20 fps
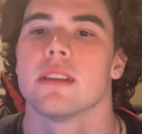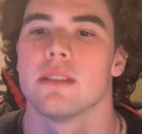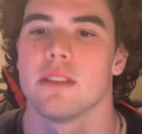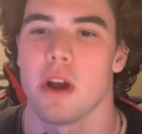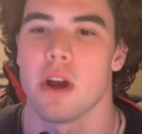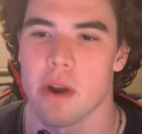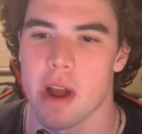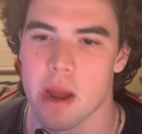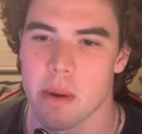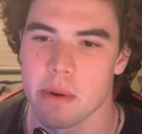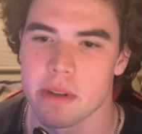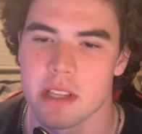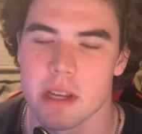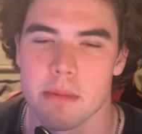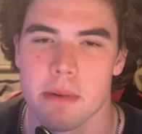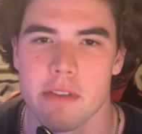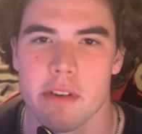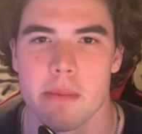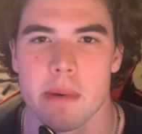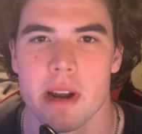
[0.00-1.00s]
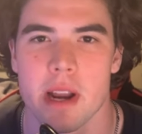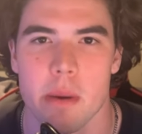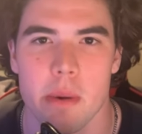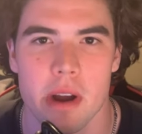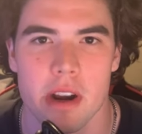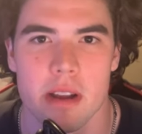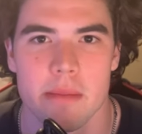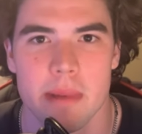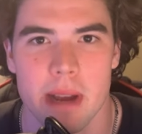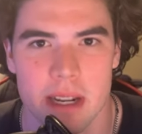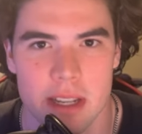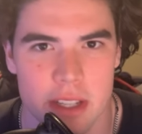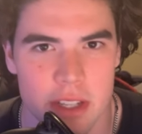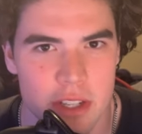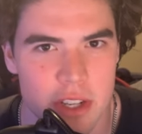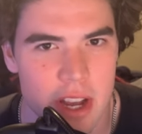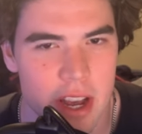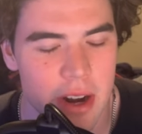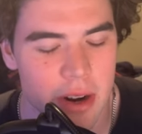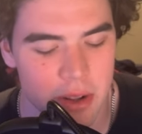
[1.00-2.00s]
All right, what's up everybody? Welcome back to the
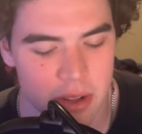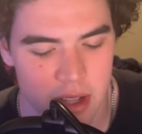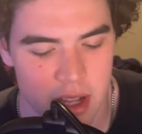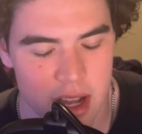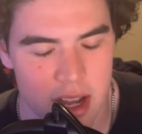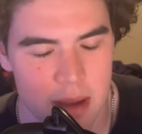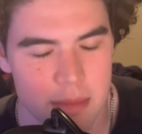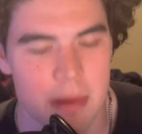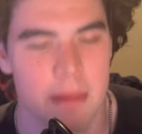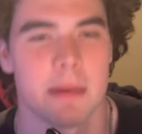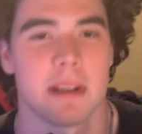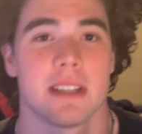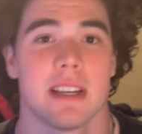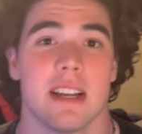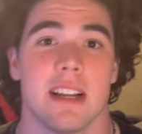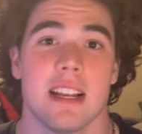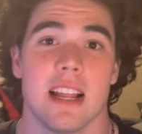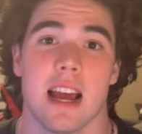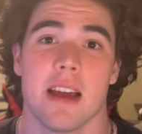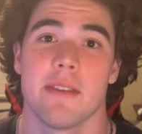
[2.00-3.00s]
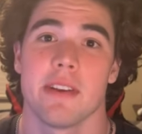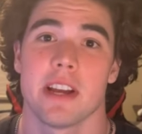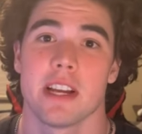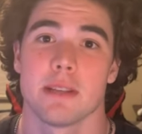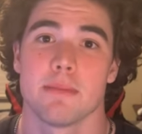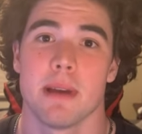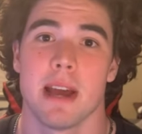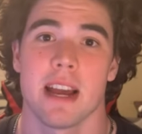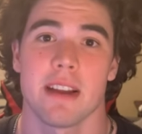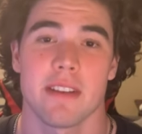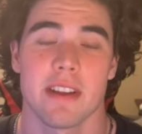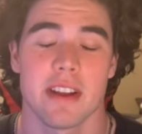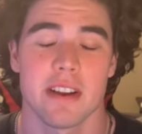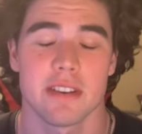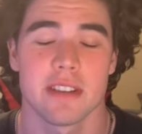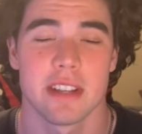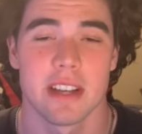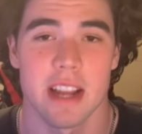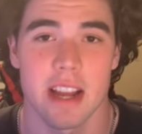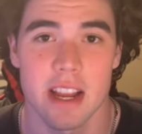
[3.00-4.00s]
channel. I'm excited to have you guys back here
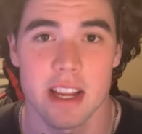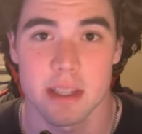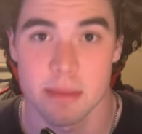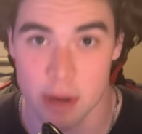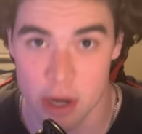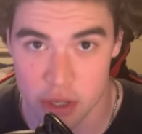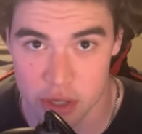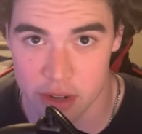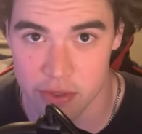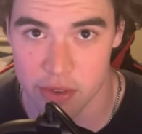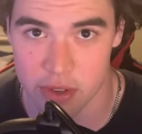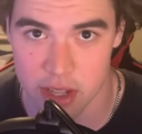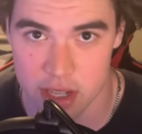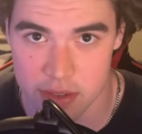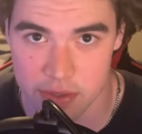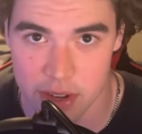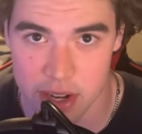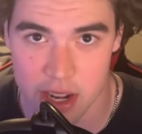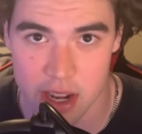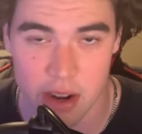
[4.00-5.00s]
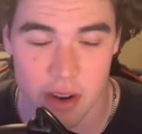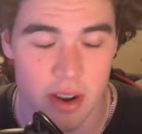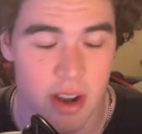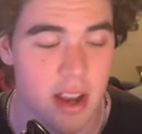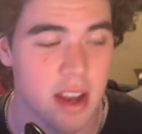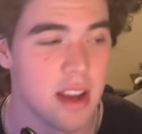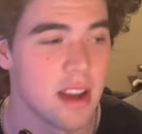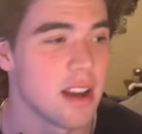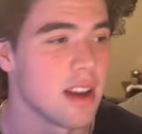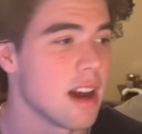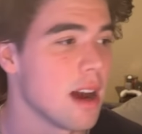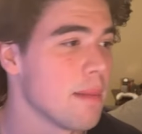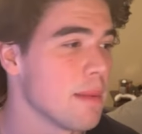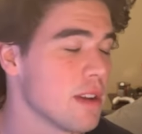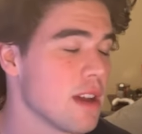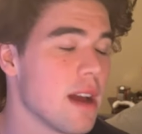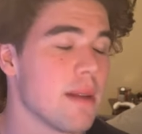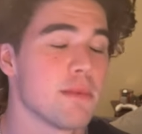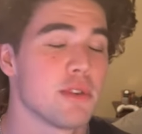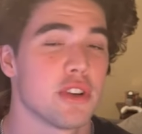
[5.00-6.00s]
today, especially for this video.
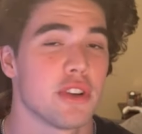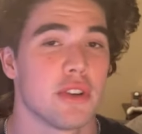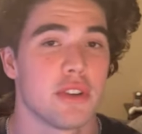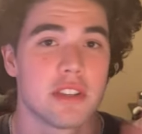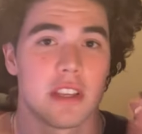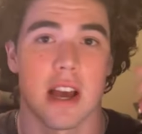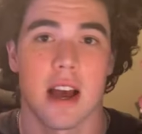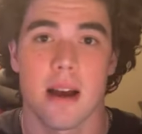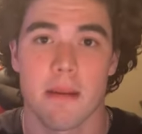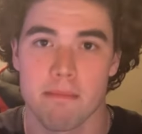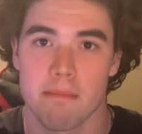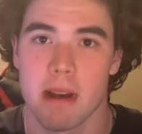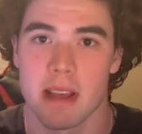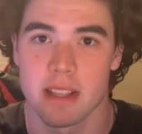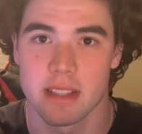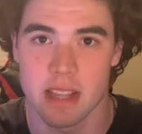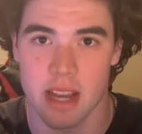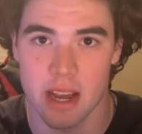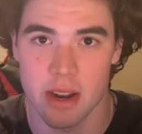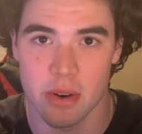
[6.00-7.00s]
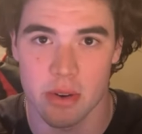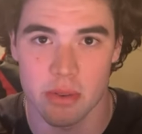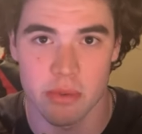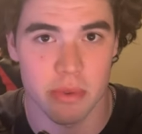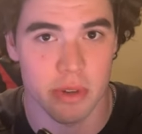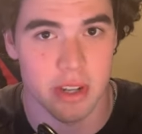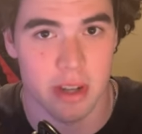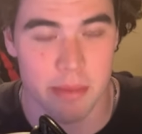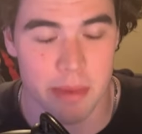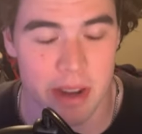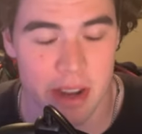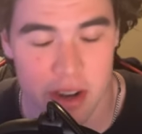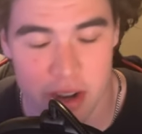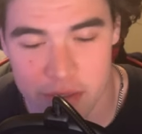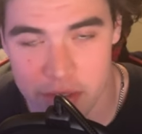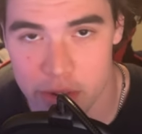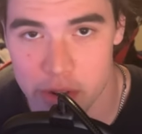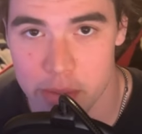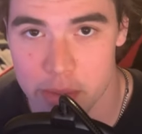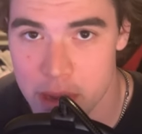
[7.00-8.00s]
I'm sure you saw by the title, we're gonna be
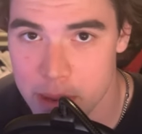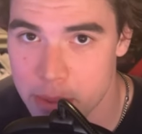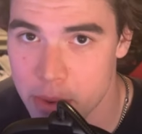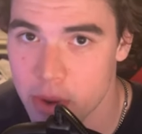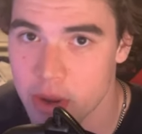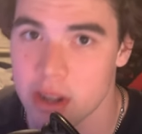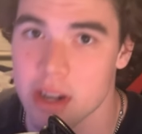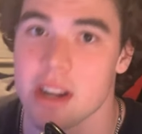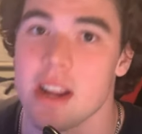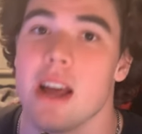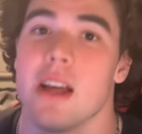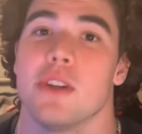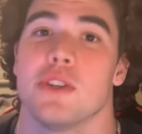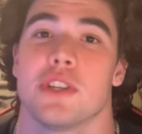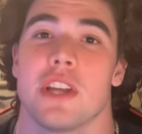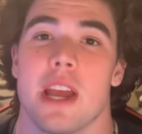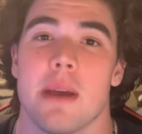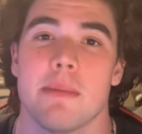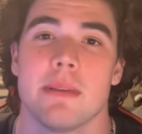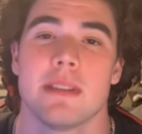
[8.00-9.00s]
interviewing people on a college campus